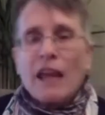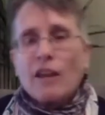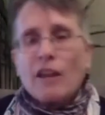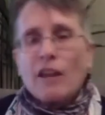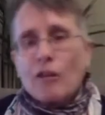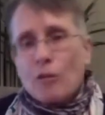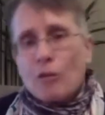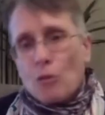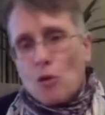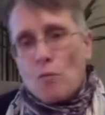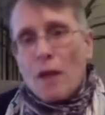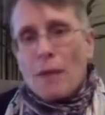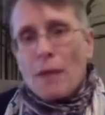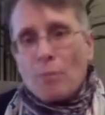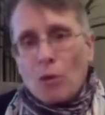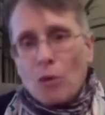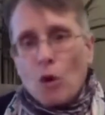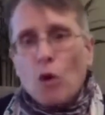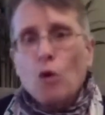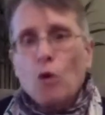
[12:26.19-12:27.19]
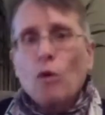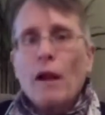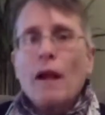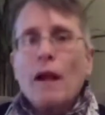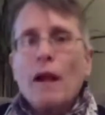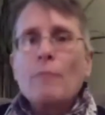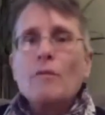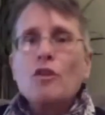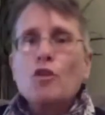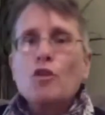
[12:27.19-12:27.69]
Through my
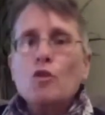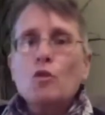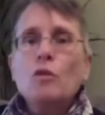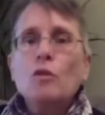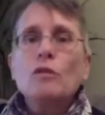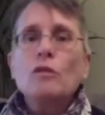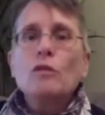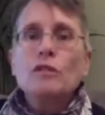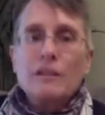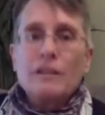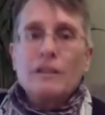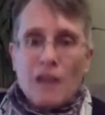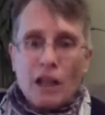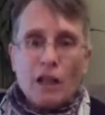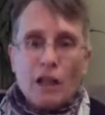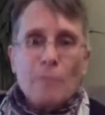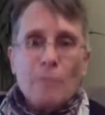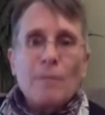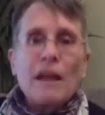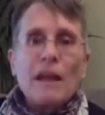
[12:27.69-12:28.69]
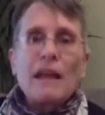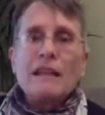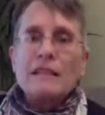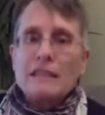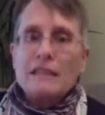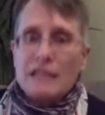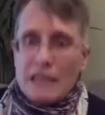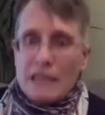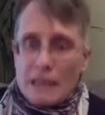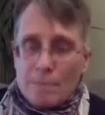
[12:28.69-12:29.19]
program, you will develop a
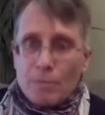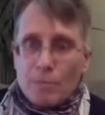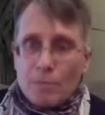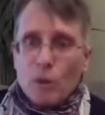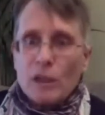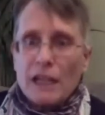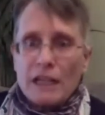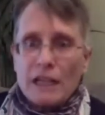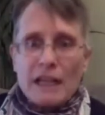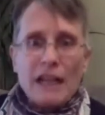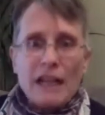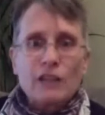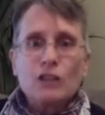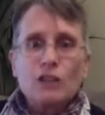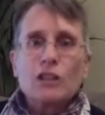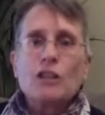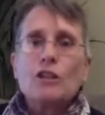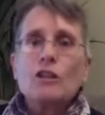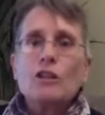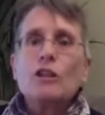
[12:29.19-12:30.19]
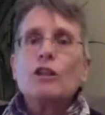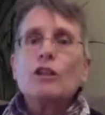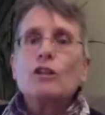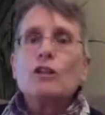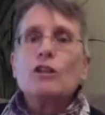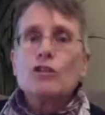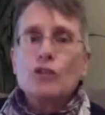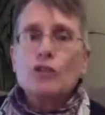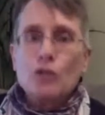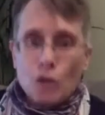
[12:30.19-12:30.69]
deeper connection
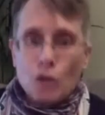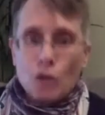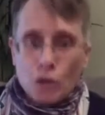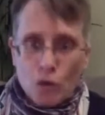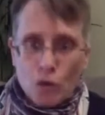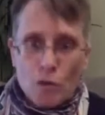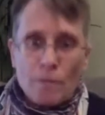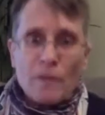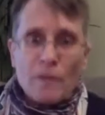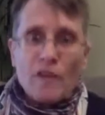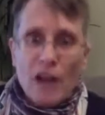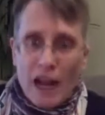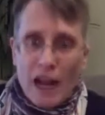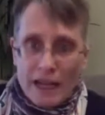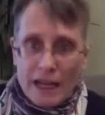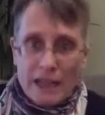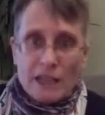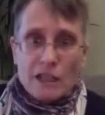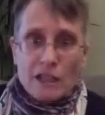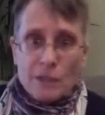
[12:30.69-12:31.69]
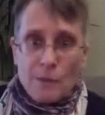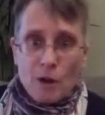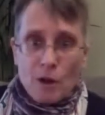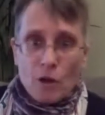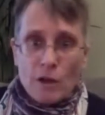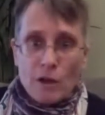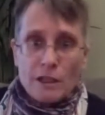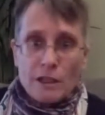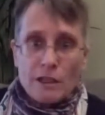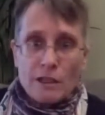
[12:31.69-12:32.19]
to your group of guiding
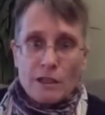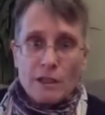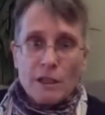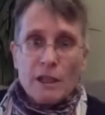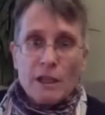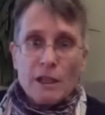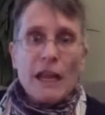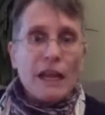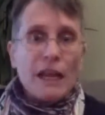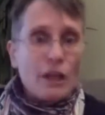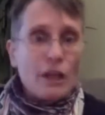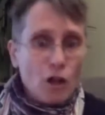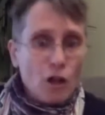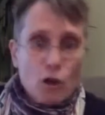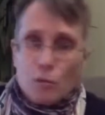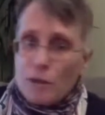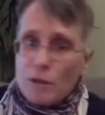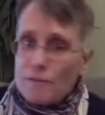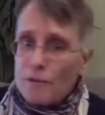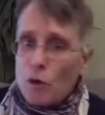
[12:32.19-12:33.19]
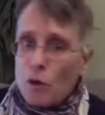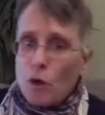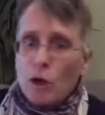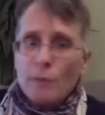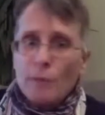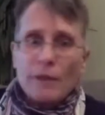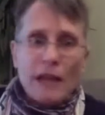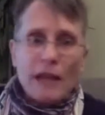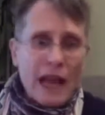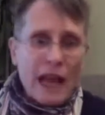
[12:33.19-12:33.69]
spirits in human form,
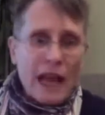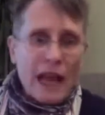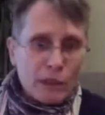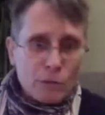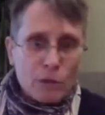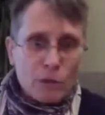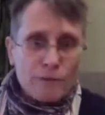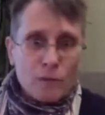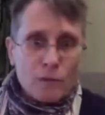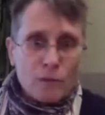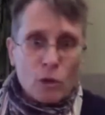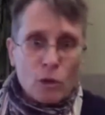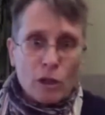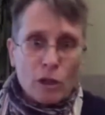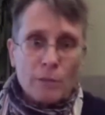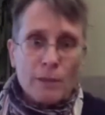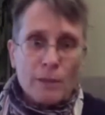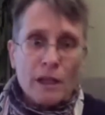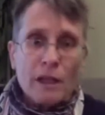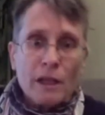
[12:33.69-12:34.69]
in animal form,